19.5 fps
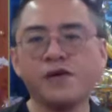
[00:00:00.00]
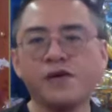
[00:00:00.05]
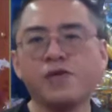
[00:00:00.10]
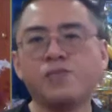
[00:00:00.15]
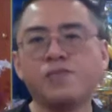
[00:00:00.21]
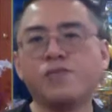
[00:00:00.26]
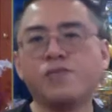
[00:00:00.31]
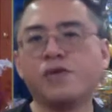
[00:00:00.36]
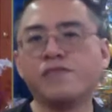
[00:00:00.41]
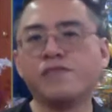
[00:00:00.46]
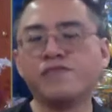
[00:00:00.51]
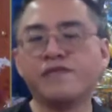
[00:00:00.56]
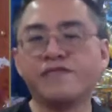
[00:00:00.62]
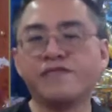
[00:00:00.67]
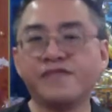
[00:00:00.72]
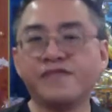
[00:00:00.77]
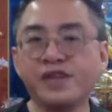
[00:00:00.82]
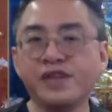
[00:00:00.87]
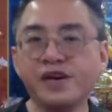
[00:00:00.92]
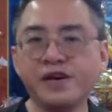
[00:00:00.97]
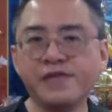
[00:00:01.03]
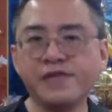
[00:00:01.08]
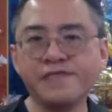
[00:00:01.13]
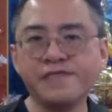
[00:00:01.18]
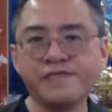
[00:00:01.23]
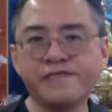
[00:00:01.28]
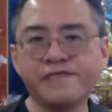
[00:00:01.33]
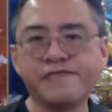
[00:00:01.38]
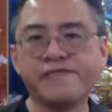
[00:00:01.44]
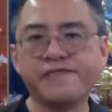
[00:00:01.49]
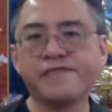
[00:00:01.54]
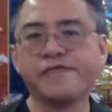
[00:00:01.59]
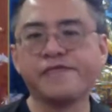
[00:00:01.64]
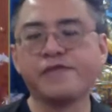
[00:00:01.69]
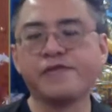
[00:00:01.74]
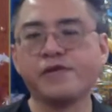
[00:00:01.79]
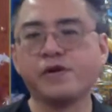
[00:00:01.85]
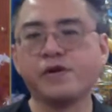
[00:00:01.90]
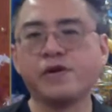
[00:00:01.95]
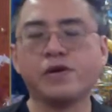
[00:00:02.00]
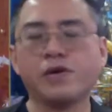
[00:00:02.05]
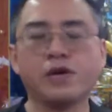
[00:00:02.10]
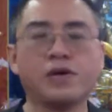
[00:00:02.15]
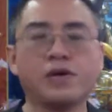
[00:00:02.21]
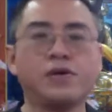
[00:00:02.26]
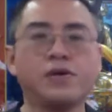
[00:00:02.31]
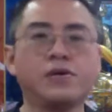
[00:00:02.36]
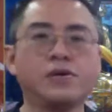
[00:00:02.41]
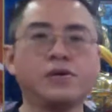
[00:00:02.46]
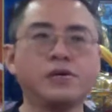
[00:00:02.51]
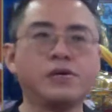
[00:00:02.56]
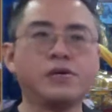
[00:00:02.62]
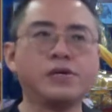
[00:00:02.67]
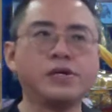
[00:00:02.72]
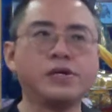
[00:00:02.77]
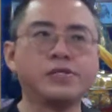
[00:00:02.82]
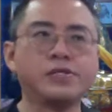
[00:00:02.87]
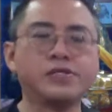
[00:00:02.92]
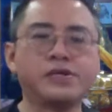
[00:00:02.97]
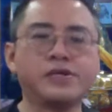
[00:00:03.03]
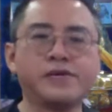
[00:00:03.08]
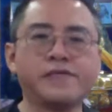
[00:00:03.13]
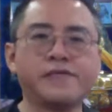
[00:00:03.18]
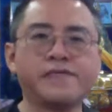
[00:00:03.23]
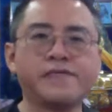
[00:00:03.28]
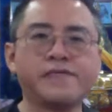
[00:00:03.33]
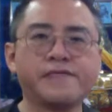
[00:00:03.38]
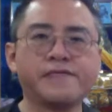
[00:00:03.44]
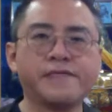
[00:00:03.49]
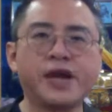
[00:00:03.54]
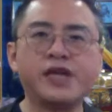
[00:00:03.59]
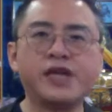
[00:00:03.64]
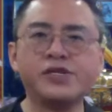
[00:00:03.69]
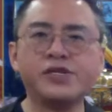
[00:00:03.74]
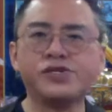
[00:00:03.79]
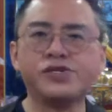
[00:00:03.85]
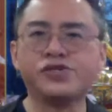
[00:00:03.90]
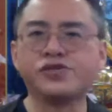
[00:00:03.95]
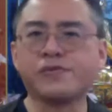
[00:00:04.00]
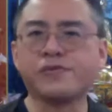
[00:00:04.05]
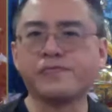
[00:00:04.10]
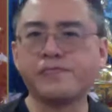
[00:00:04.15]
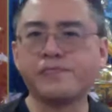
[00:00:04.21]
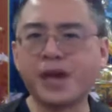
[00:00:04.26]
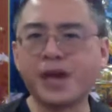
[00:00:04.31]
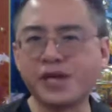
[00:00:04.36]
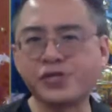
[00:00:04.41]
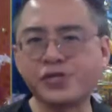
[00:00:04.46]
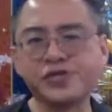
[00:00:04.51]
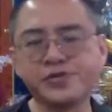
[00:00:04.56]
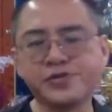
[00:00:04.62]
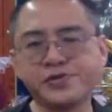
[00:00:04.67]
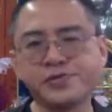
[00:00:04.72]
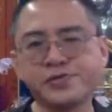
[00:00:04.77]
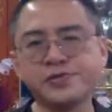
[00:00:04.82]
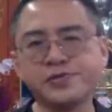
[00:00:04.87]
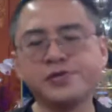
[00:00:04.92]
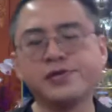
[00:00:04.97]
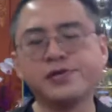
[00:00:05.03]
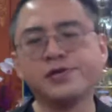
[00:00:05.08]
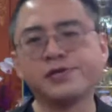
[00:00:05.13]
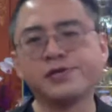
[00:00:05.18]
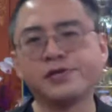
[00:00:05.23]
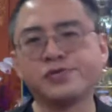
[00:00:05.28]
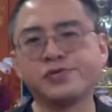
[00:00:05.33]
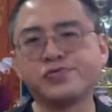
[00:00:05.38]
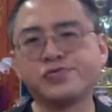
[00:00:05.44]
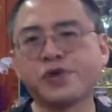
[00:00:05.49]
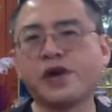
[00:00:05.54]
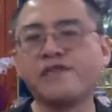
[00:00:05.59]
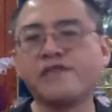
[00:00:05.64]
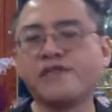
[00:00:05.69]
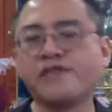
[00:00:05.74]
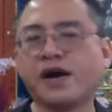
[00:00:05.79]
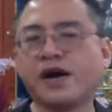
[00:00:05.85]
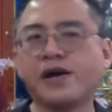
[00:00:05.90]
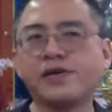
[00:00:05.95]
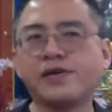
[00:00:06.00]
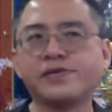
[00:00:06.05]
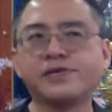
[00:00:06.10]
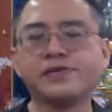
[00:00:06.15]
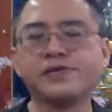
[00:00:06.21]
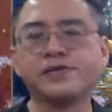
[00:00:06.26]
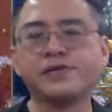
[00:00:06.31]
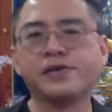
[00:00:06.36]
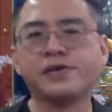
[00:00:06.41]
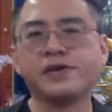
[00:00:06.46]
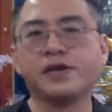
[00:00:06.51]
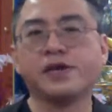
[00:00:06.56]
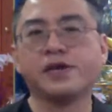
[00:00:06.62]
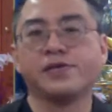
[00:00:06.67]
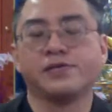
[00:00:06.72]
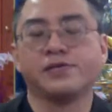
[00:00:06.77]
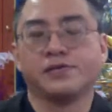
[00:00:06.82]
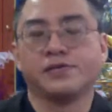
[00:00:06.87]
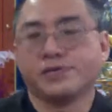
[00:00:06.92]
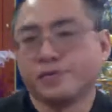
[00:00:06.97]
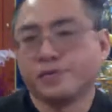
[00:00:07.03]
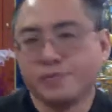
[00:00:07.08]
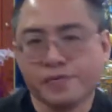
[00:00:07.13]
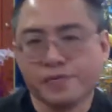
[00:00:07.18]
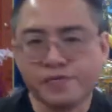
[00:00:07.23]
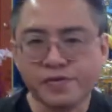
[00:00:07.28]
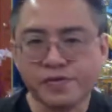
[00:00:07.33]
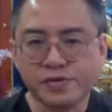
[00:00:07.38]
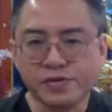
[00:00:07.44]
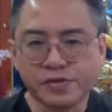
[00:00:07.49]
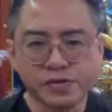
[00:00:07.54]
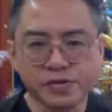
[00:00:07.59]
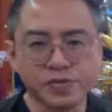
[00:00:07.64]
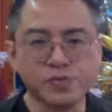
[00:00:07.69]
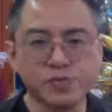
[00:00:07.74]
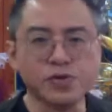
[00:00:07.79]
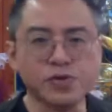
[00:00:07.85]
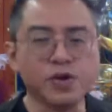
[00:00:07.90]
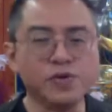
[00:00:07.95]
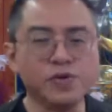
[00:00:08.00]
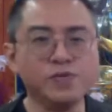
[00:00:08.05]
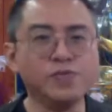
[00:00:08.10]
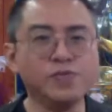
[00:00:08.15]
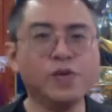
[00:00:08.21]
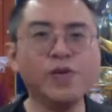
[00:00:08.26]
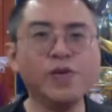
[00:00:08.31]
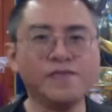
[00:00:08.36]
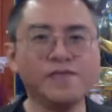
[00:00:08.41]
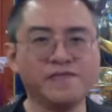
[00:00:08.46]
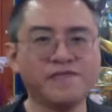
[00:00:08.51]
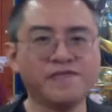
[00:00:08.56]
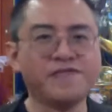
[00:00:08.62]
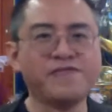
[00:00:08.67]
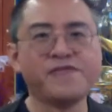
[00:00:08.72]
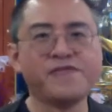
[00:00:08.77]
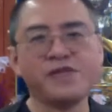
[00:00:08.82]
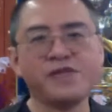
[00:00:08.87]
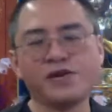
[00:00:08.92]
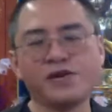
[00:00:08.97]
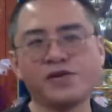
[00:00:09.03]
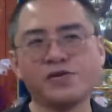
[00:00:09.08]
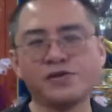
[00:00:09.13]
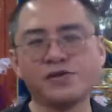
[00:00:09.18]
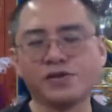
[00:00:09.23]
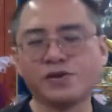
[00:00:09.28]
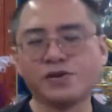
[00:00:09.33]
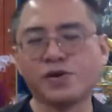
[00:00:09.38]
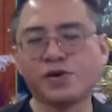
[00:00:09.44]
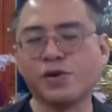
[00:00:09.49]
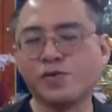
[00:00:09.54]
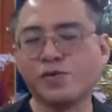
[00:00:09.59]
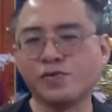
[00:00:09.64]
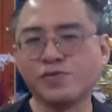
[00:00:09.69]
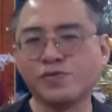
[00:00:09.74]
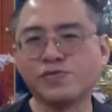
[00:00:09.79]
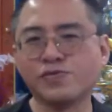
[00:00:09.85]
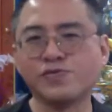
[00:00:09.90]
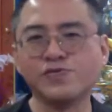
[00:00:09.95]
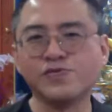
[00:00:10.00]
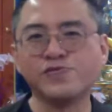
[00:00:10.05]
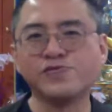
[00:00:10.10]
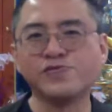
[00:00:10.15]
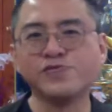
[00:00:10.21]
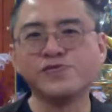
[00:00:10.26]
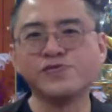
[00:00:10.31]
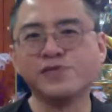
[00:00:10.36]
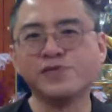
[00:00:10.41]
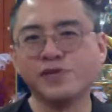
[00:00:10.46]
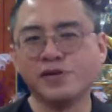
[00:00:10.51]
of love, the energy of passion that drive us, and of course, good old warmth on a cool